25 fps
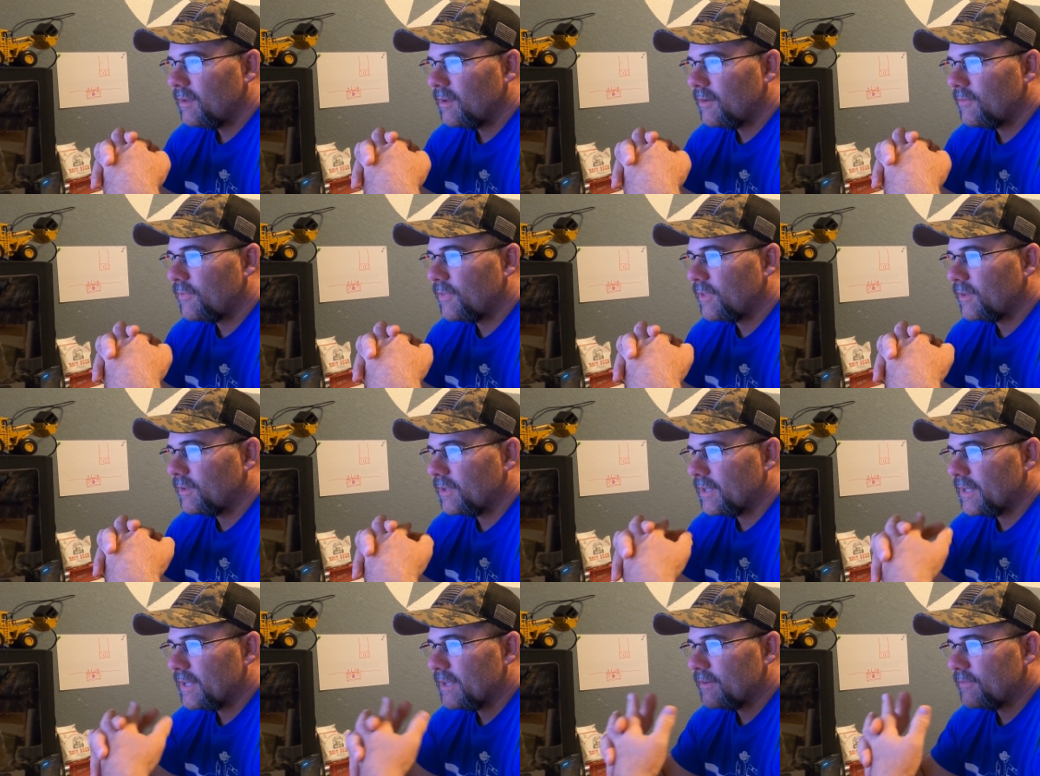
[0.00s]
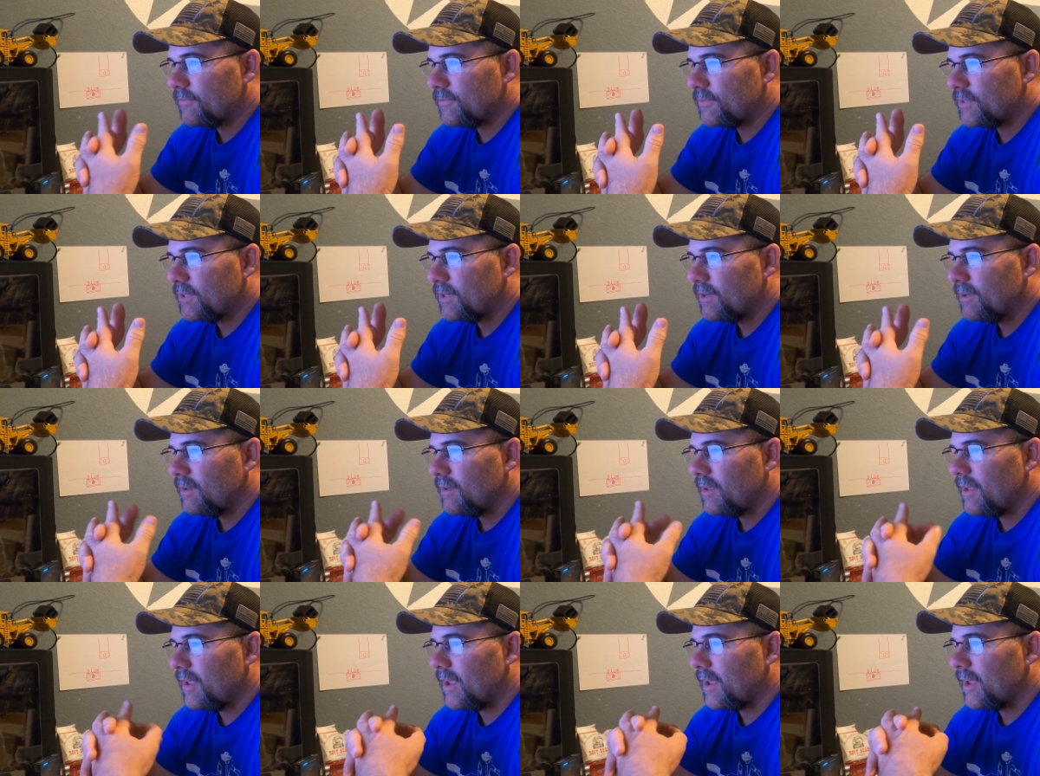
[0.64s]
of the lift,
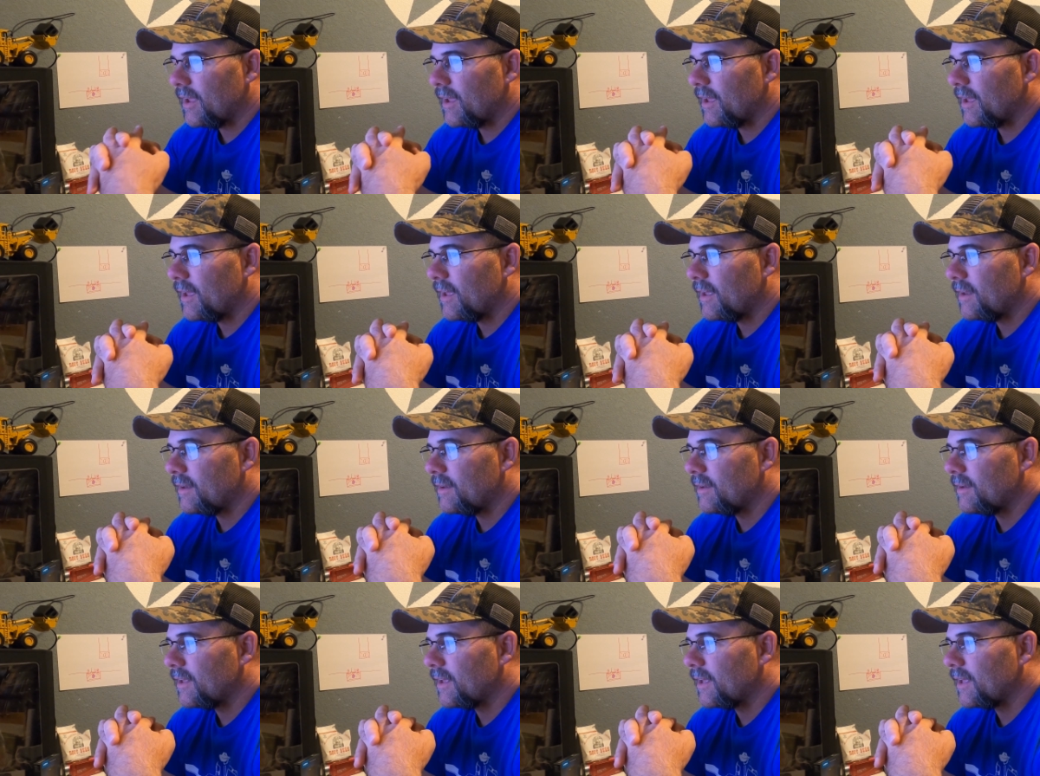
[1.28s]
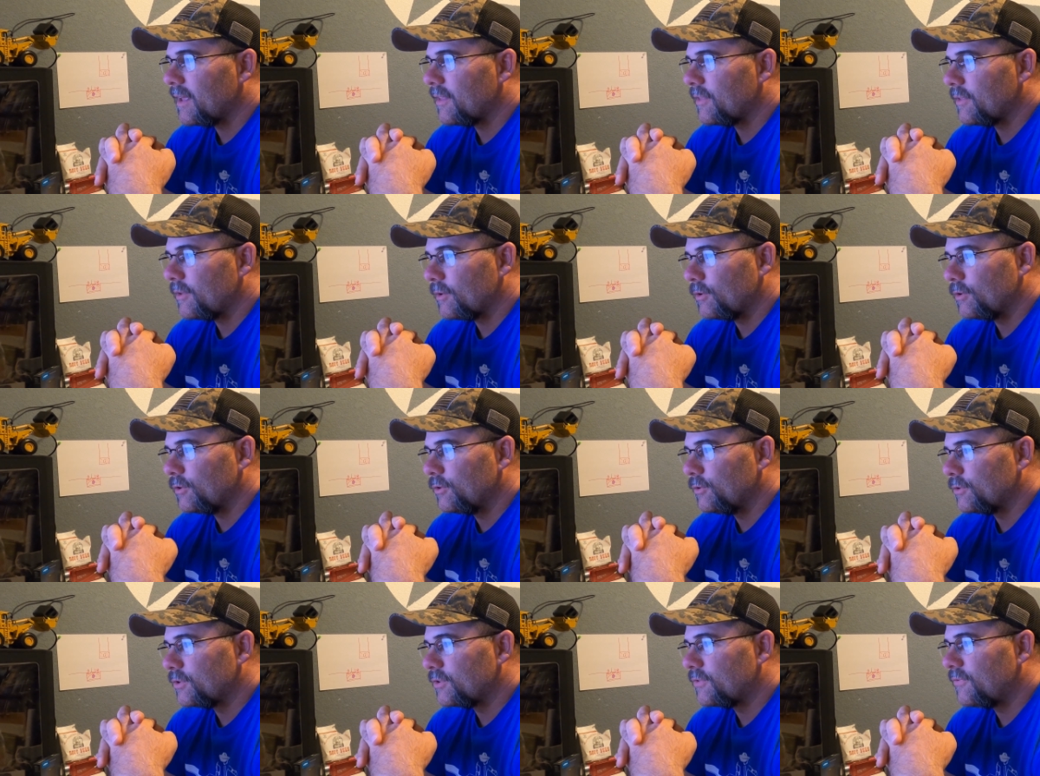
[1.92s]
and the
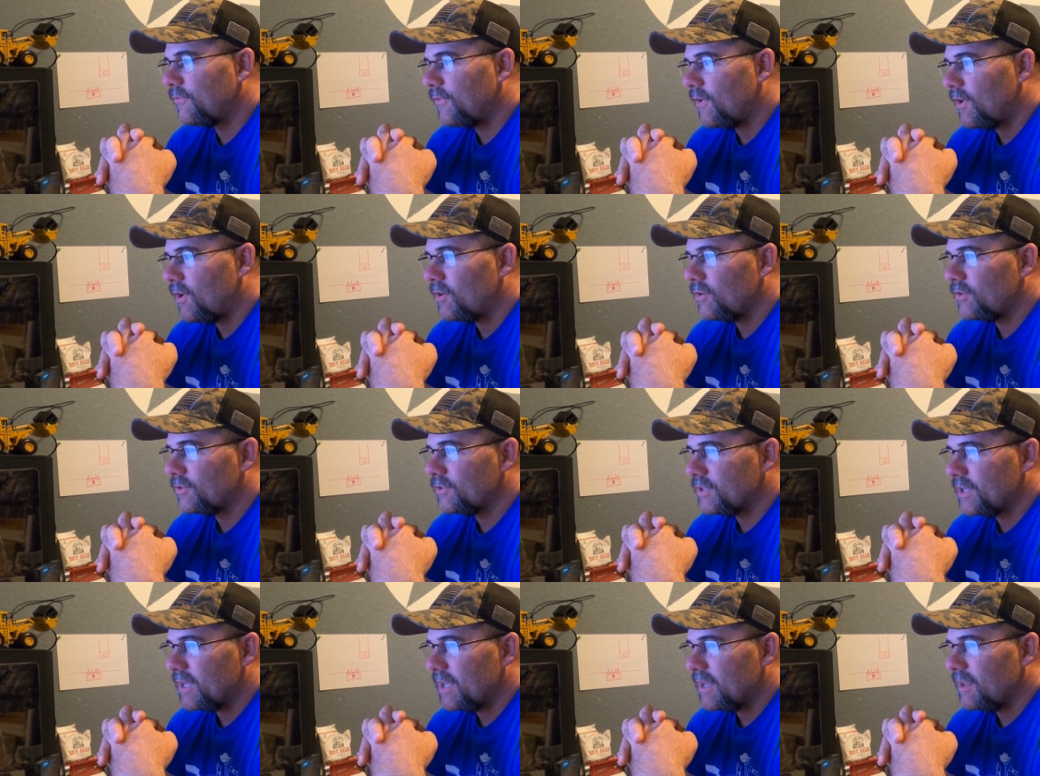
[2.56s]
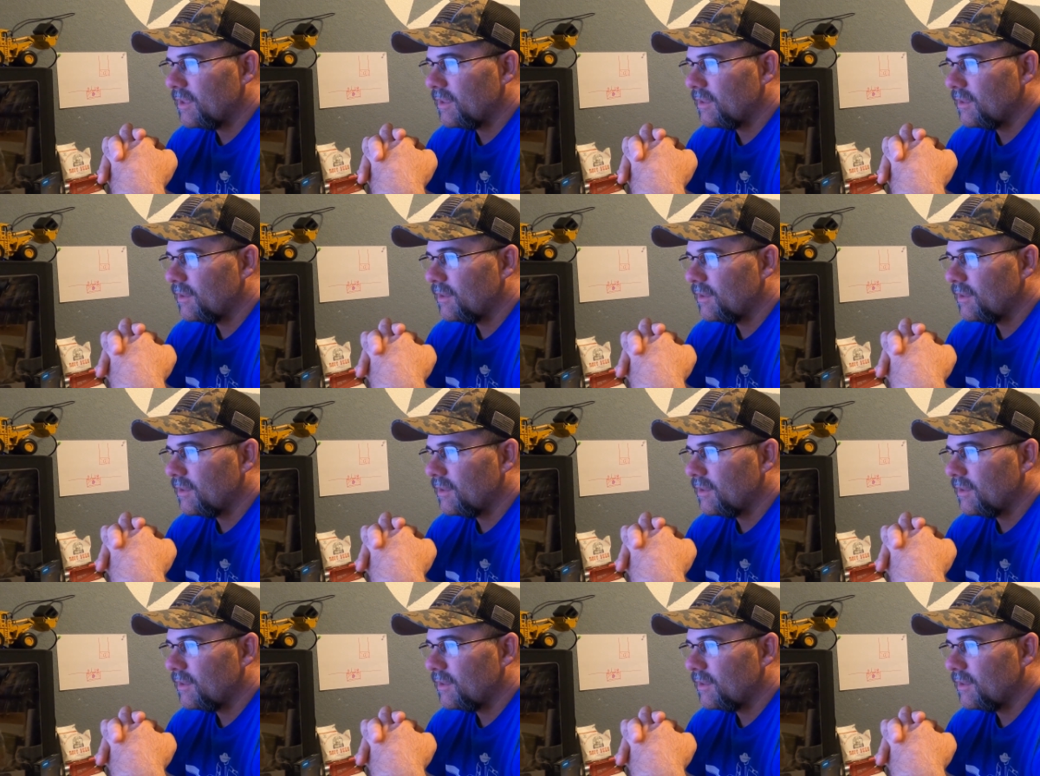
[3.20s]
loose falls